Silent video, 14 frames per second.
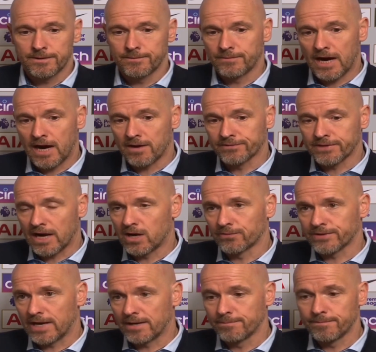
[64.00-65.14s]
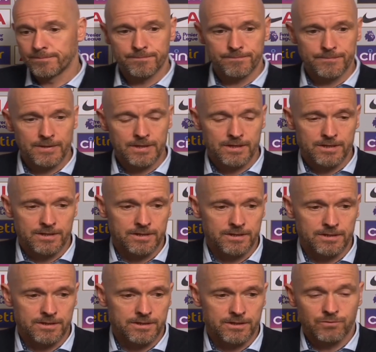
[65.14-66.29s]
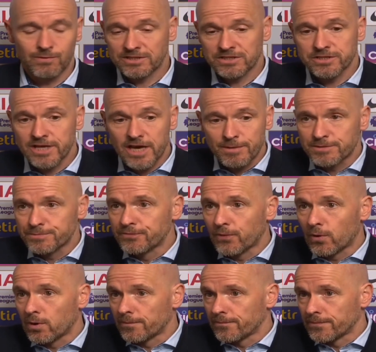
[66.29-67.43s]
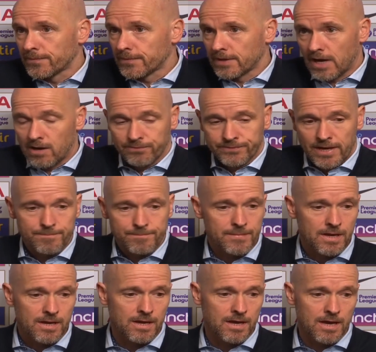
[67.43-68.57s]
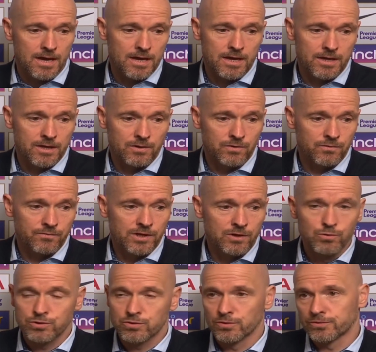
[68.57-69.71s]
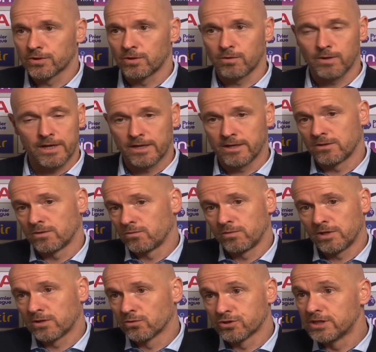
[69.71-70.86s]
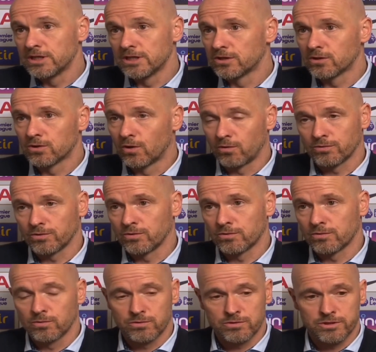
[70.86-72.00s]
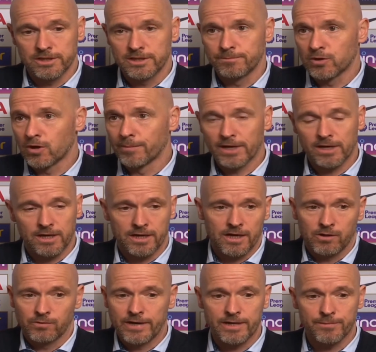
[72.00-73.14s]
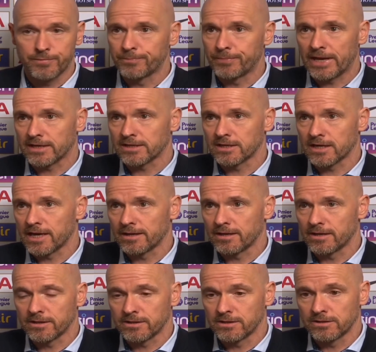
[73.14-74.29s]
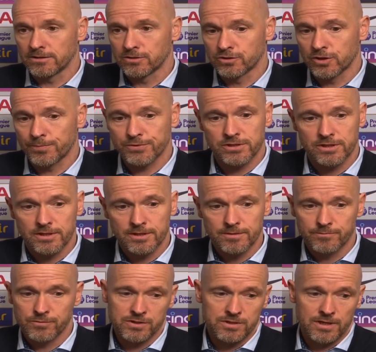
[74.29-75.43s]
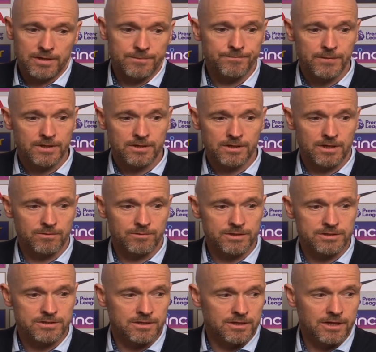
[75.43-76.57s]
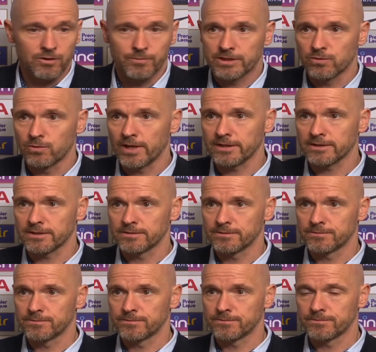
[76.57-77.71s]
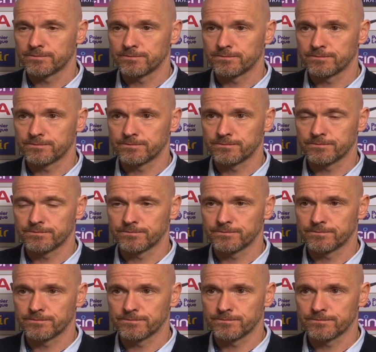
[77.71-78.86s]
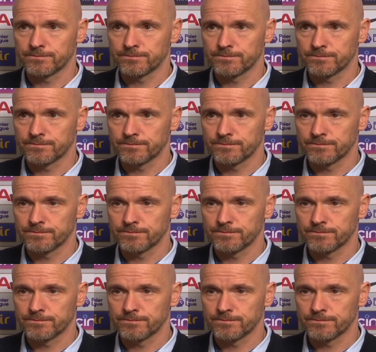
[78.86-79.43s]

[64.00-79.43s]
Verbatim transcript: um, after halftime. Uh, it was the same as before halftime, And we lose control and we conceded the goal. You could see him coming and I already prepared the, uh, the, the subs, but uh, I was a little bit too late. Uh, do you need the side to be